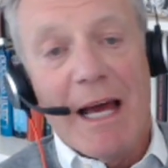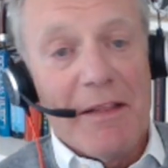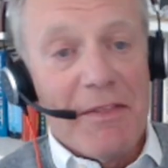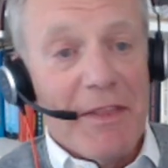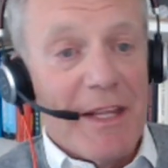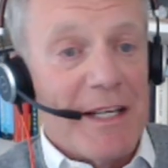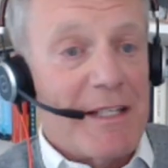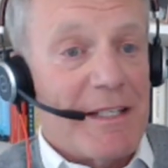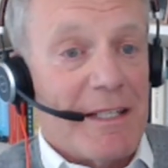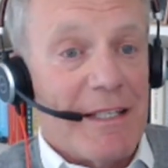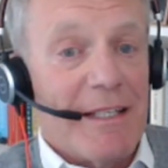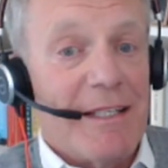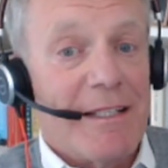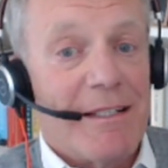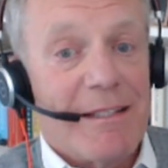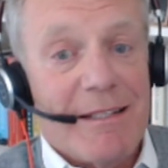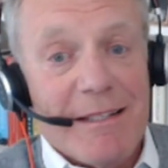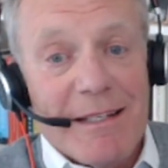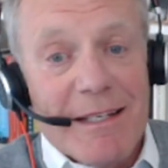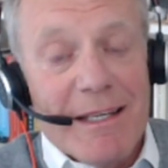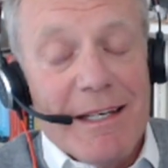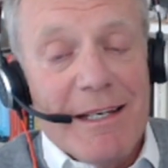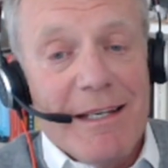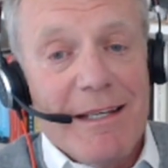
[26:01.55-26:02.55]
and this
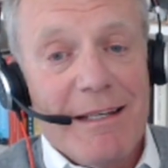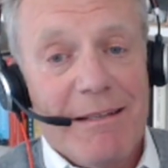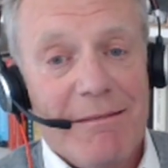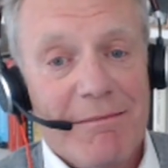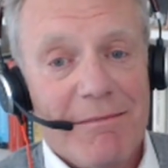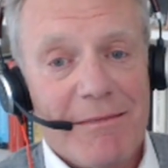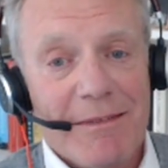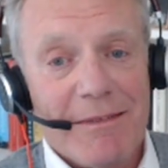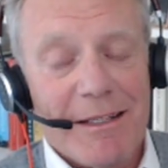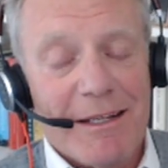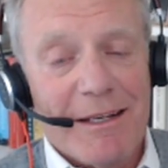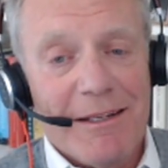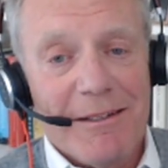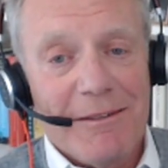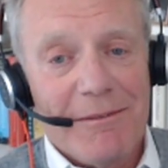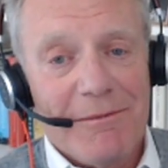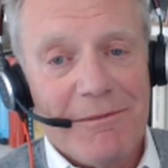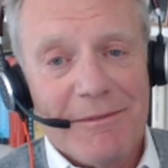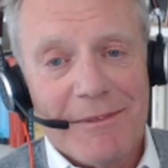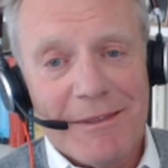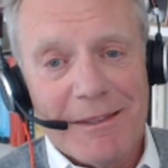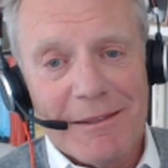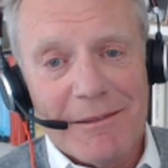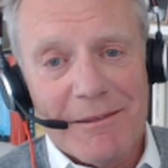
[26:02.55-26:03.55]
is the you know